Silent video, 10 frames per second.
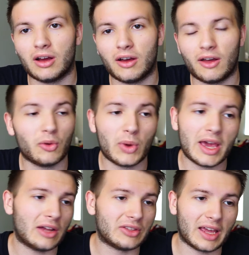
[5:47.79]
On the
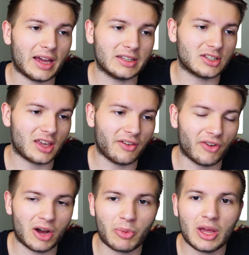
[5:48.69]
way out, the guy just gave
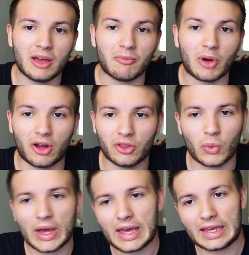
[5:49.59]
up, but on the
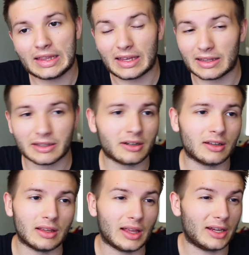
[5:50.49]
way in, they
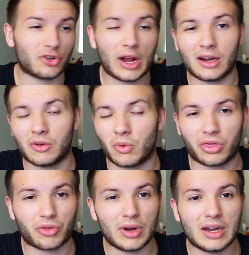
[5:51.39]
literally like tried it
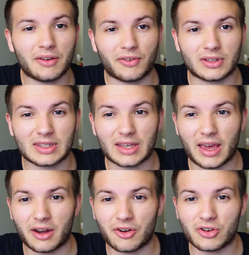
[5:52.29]
with 3 different
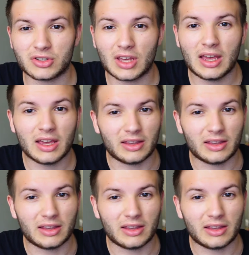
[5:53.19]
scanners.